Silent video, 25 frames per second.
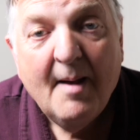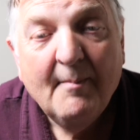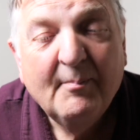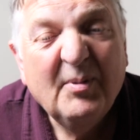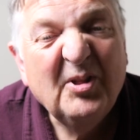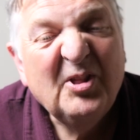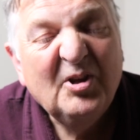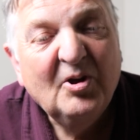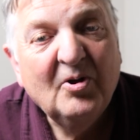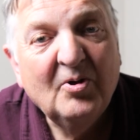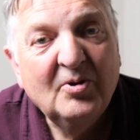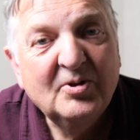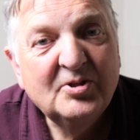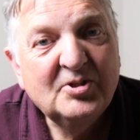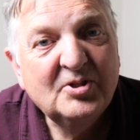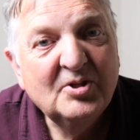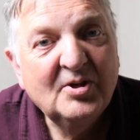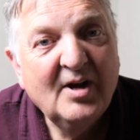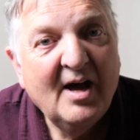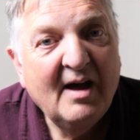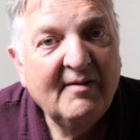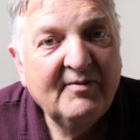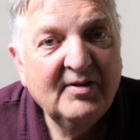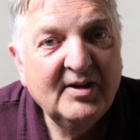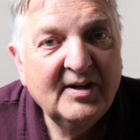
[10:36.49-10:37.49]
But they also
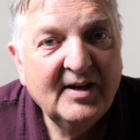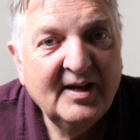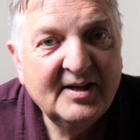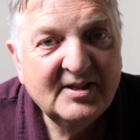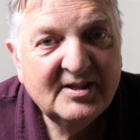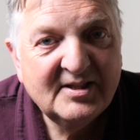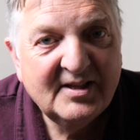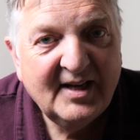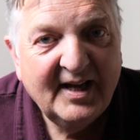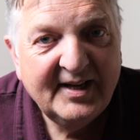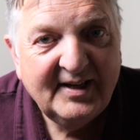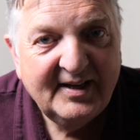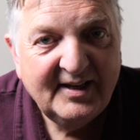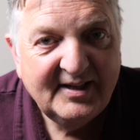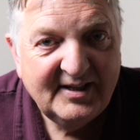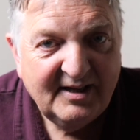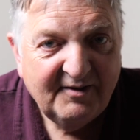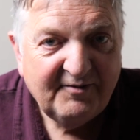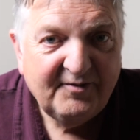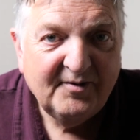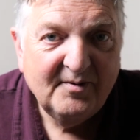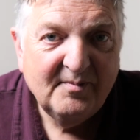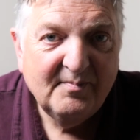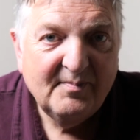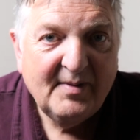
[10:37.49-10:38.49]
have a, a slightly
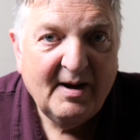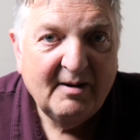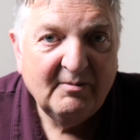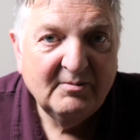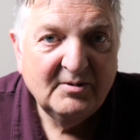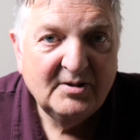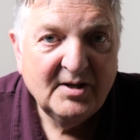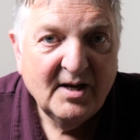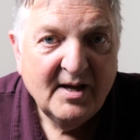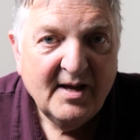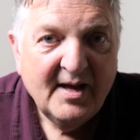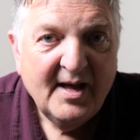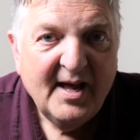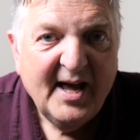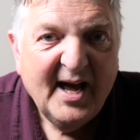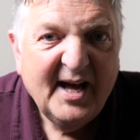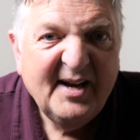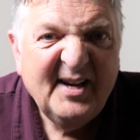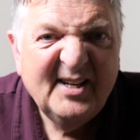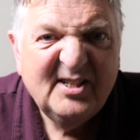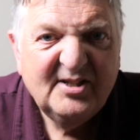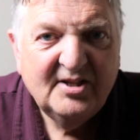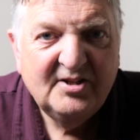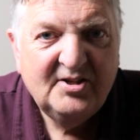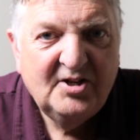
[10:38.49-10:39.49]
different mount,
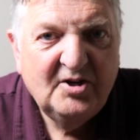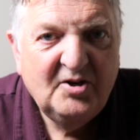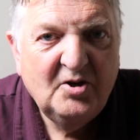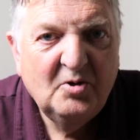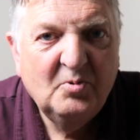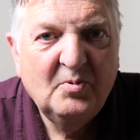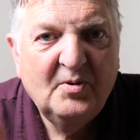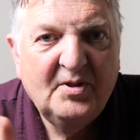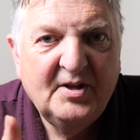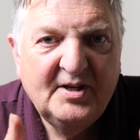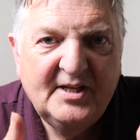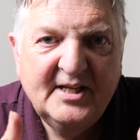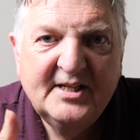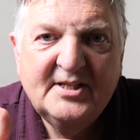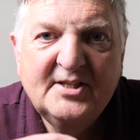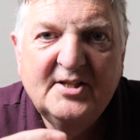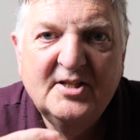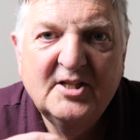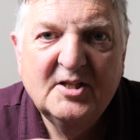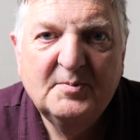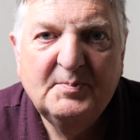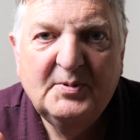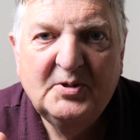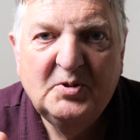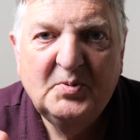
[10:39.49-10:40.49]
and this is to do with the
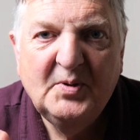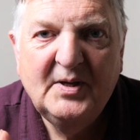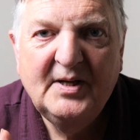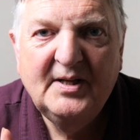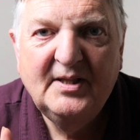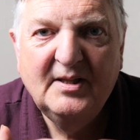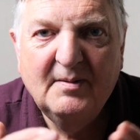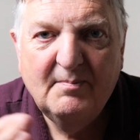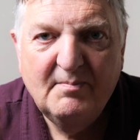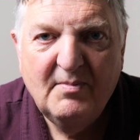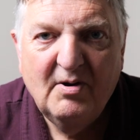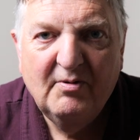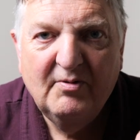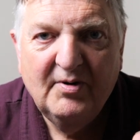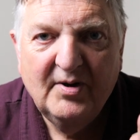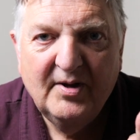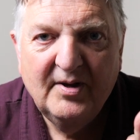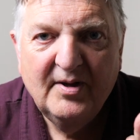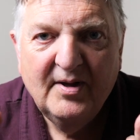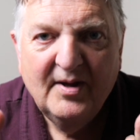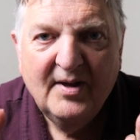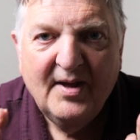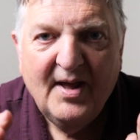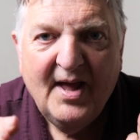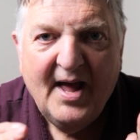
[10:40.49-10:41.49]
distance between the
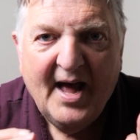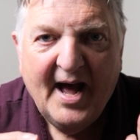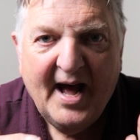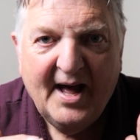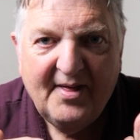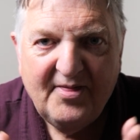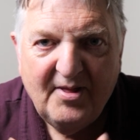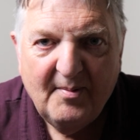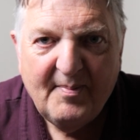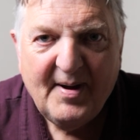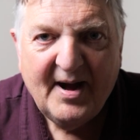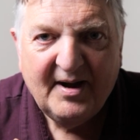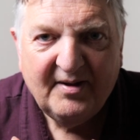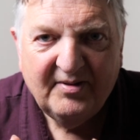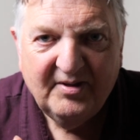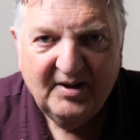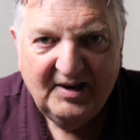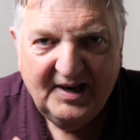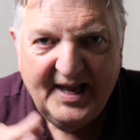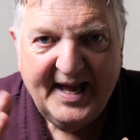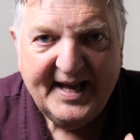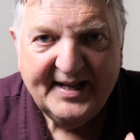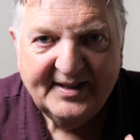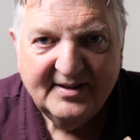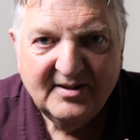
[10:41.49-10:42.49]
mirror and the back of the
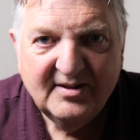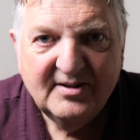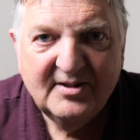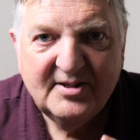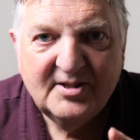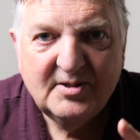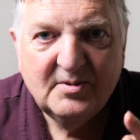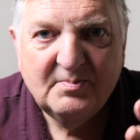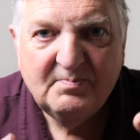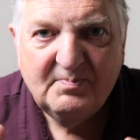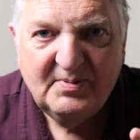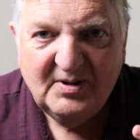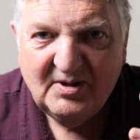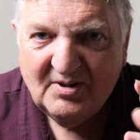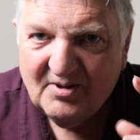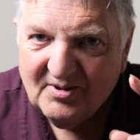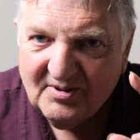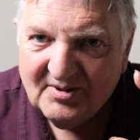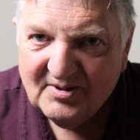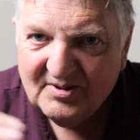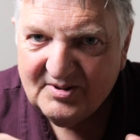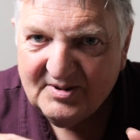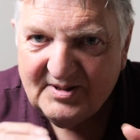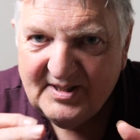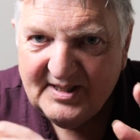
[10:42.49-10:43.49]
lens
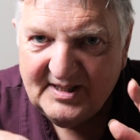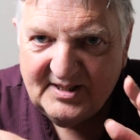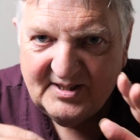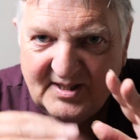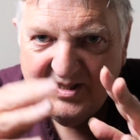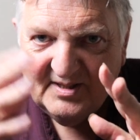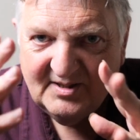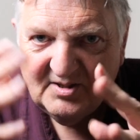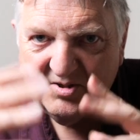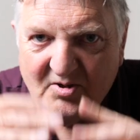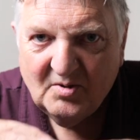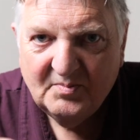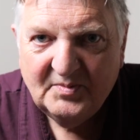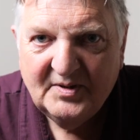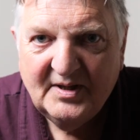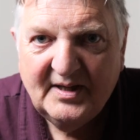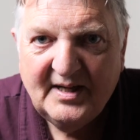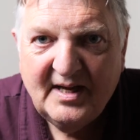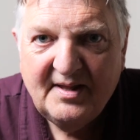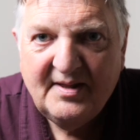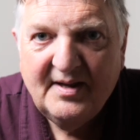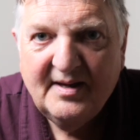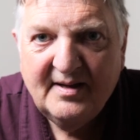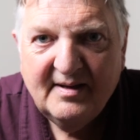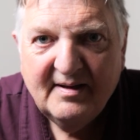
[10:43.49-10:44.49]
because these things come
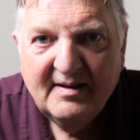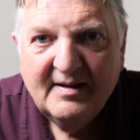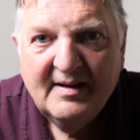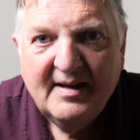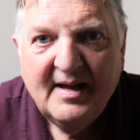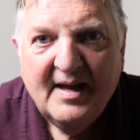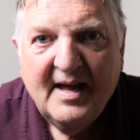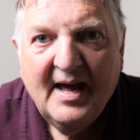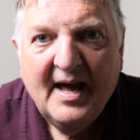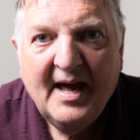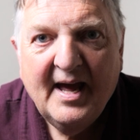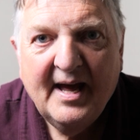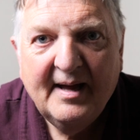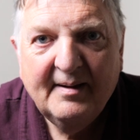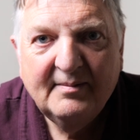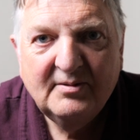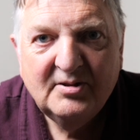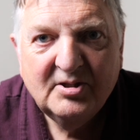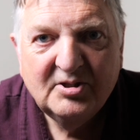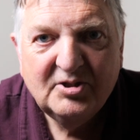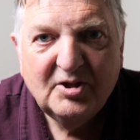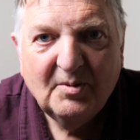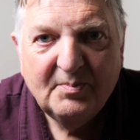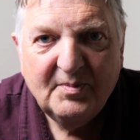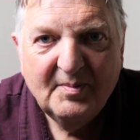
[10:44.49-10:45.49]
together uh,
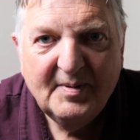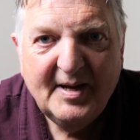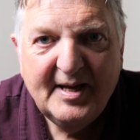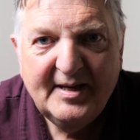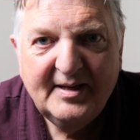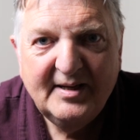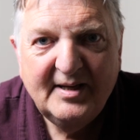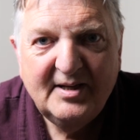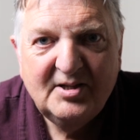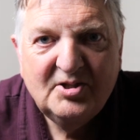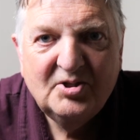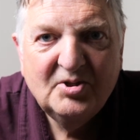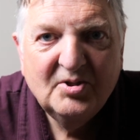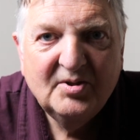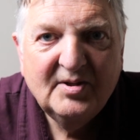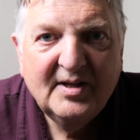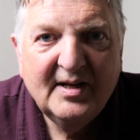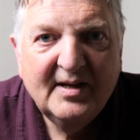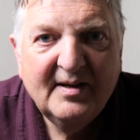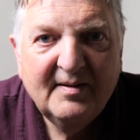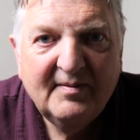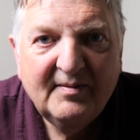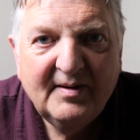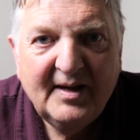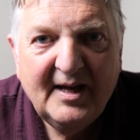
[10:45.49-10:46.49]
to stop them hitting each
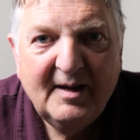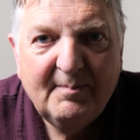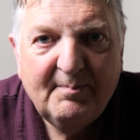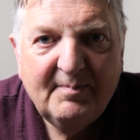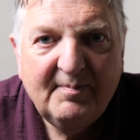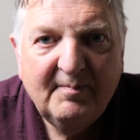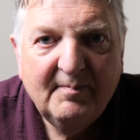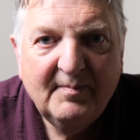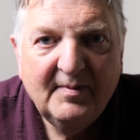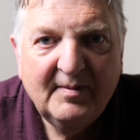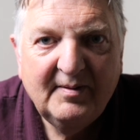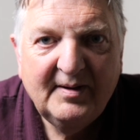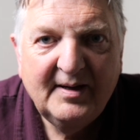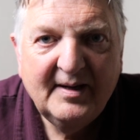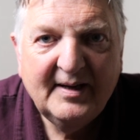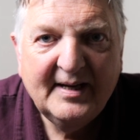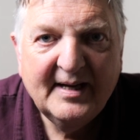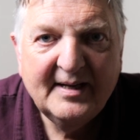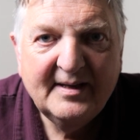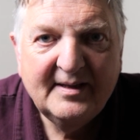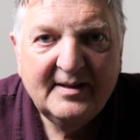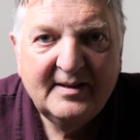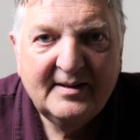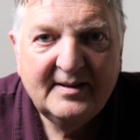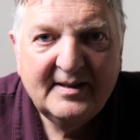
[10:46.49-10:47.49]
other. If you
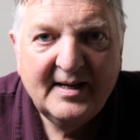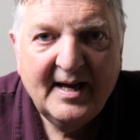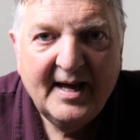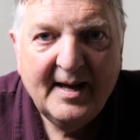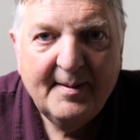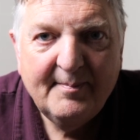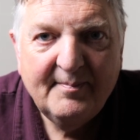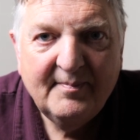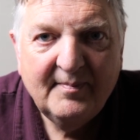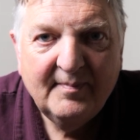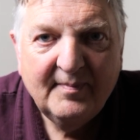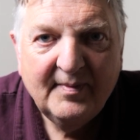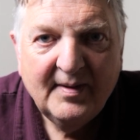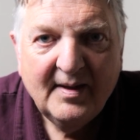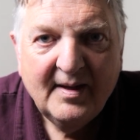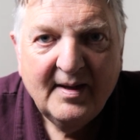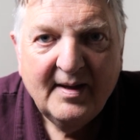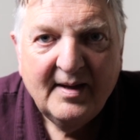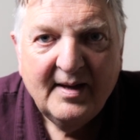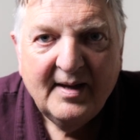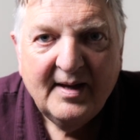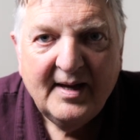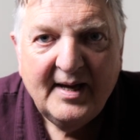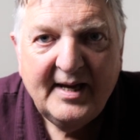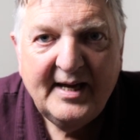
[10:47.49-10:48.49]
get um,
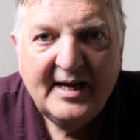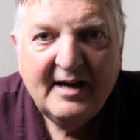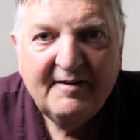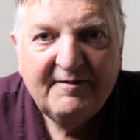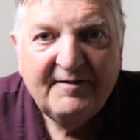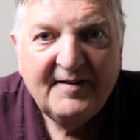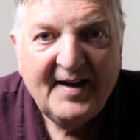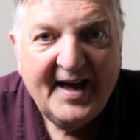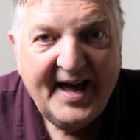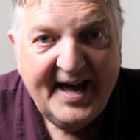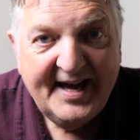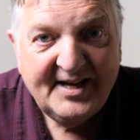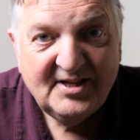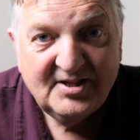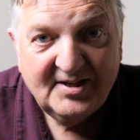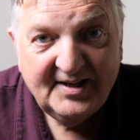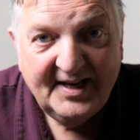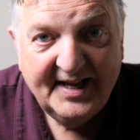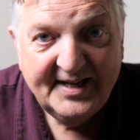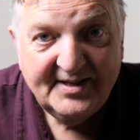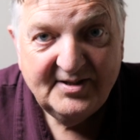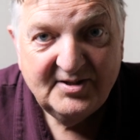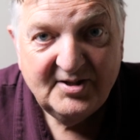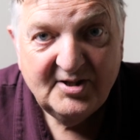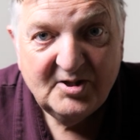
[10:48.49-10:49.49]
s
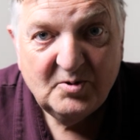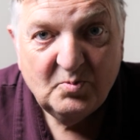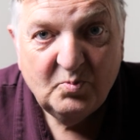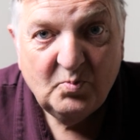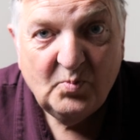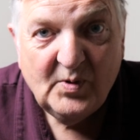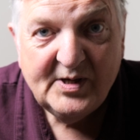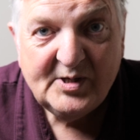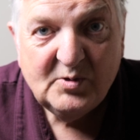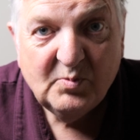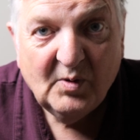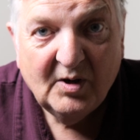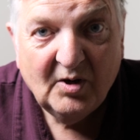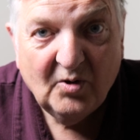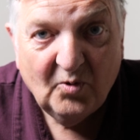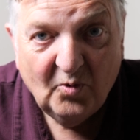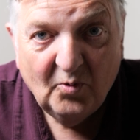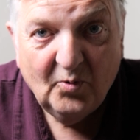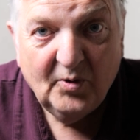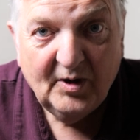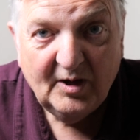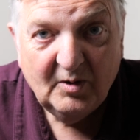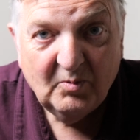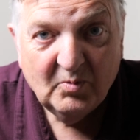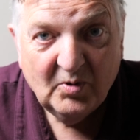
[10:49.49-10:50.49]
lenses, which will
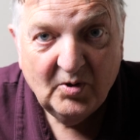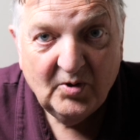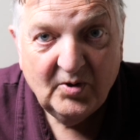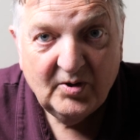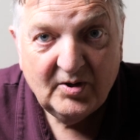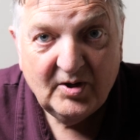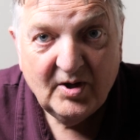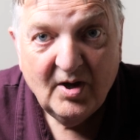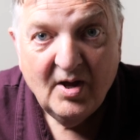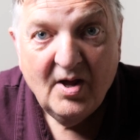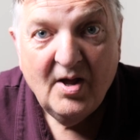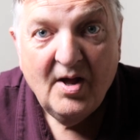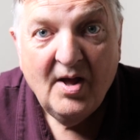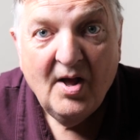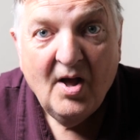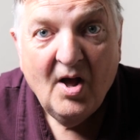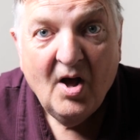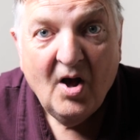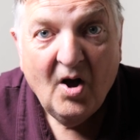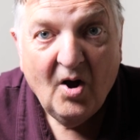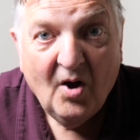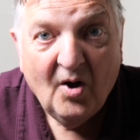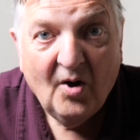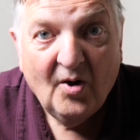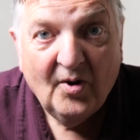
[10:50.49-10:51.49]
only work
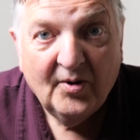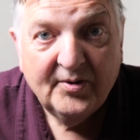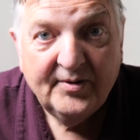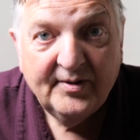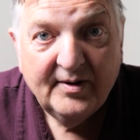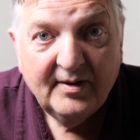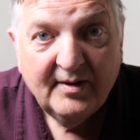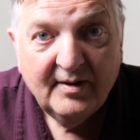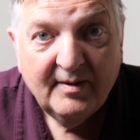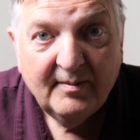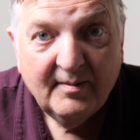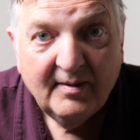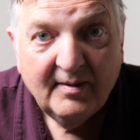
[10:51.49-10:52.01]
on